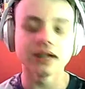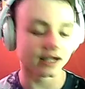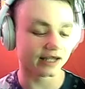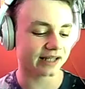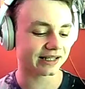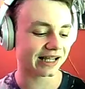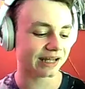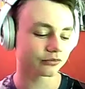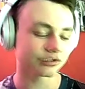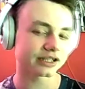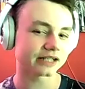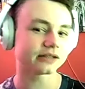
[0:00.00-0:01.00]
It came
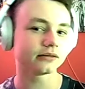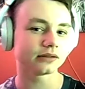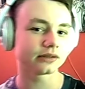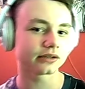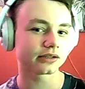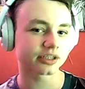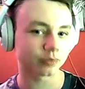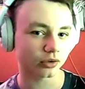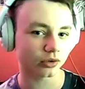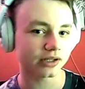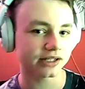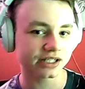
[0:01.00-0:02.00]
really
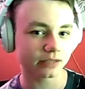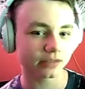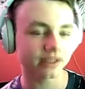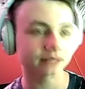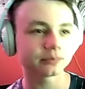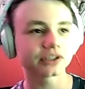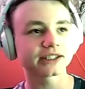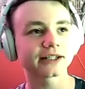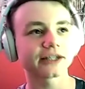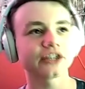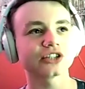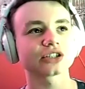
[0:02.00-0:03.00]
surprised to me
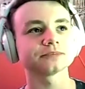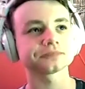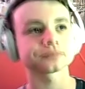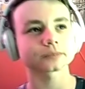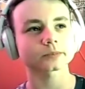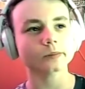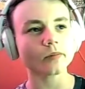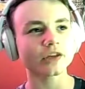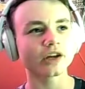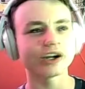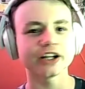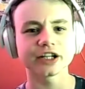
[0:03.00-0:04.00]
because
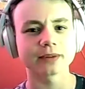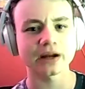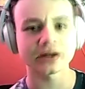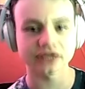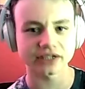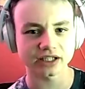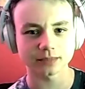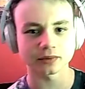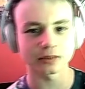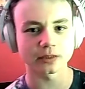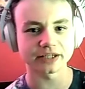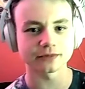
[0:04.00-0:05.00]
I heard about it a couple of
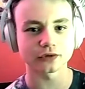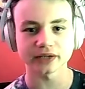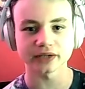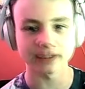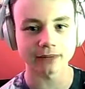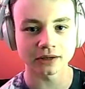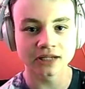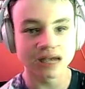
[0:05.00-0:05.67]
weeks before it came out.